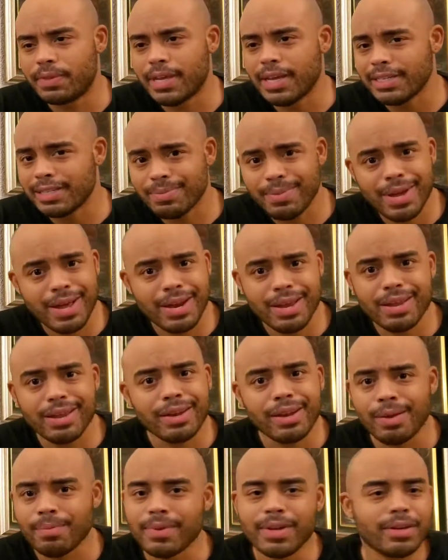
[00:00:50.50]
that's about
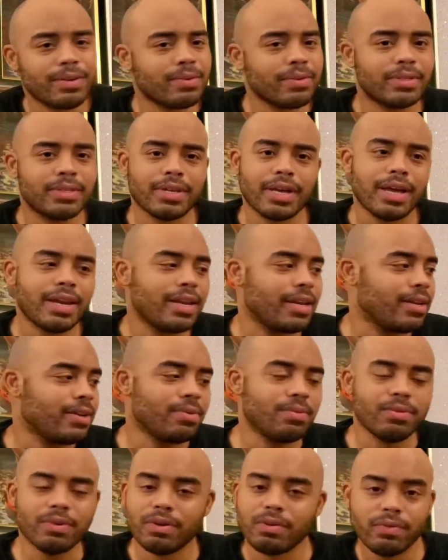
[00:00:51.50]
it. I'm not gonna say I didn't
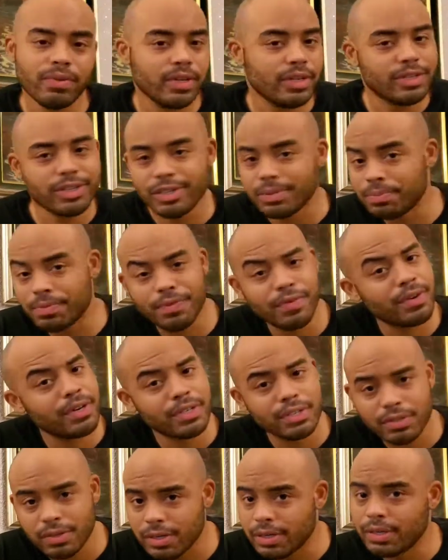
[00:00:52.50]
do no research before
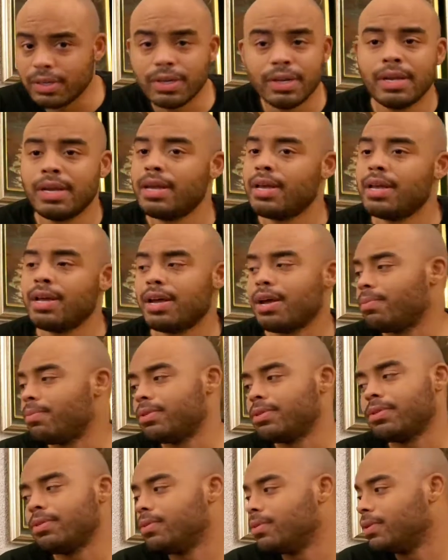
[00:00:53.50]
this trailer. I'm
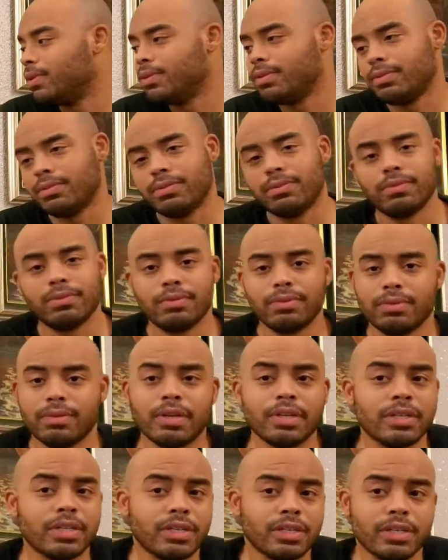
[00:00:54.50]
just going
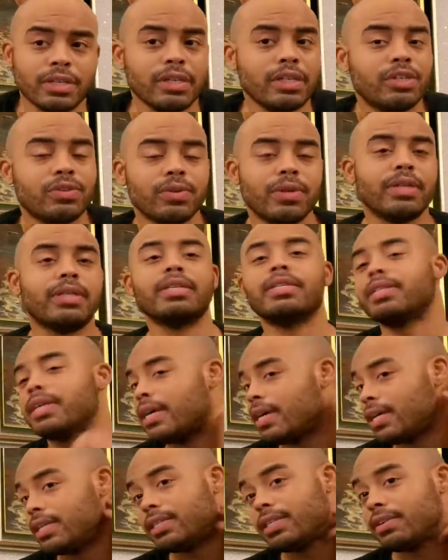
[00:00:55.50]
to essentially treat this
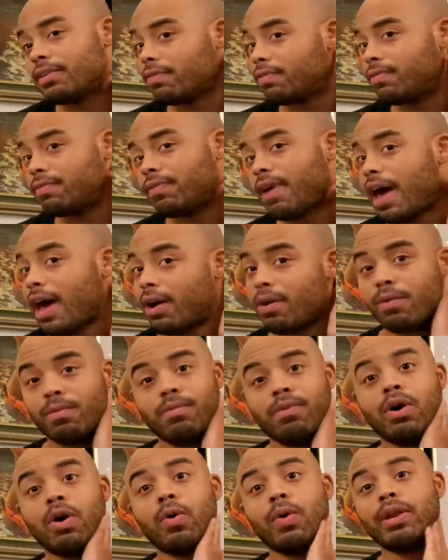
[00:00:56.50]
as if I
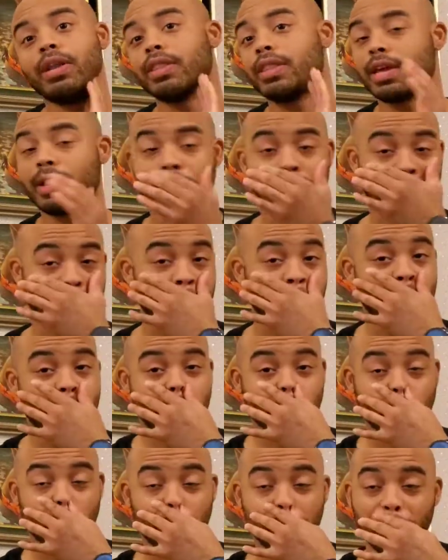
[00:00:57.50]
don't know anything about the
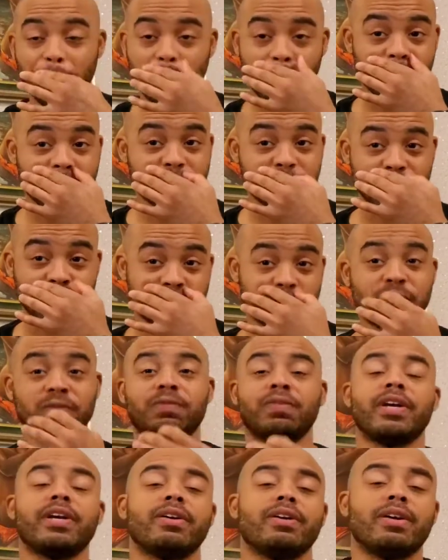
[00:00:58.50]
character because that's just
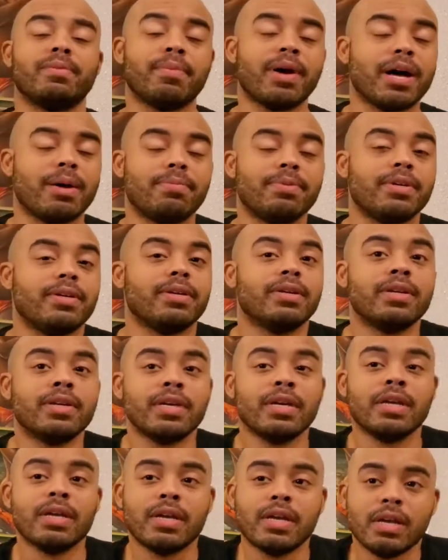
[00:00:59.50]
fair in my opinion.
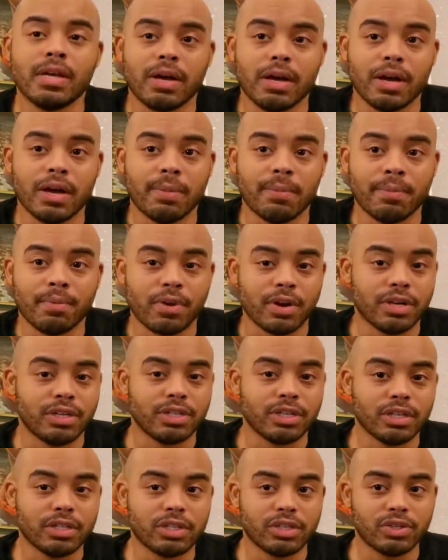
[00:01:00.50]
Um, I'm gonna
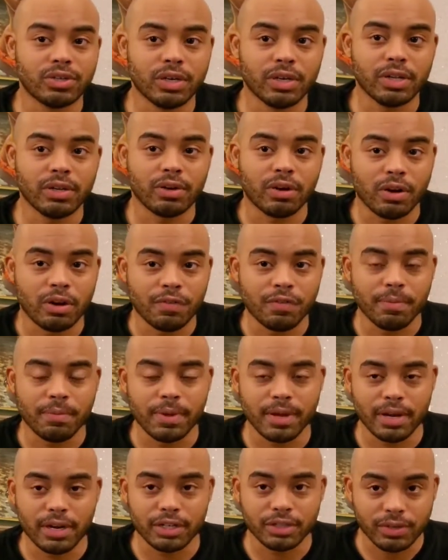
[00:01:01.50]
judge the trailer off it
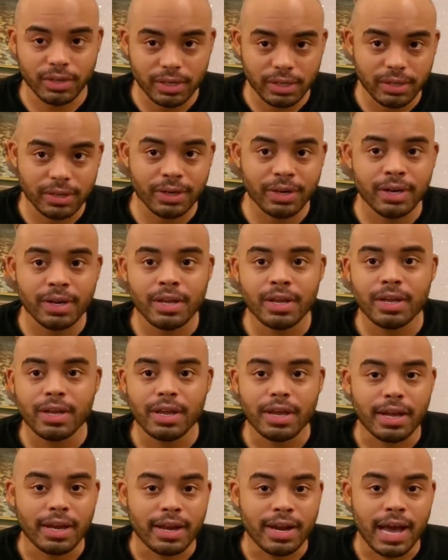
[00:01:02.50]
being a trailer
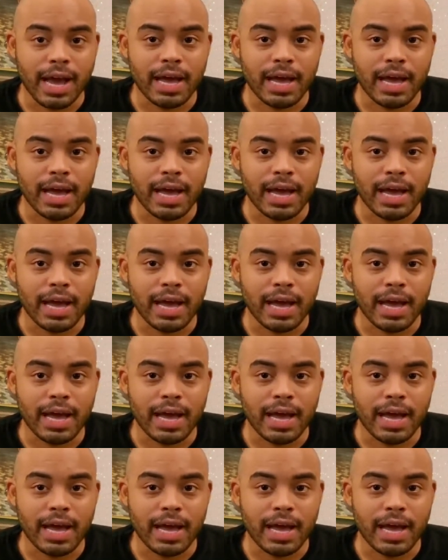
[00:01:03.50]
and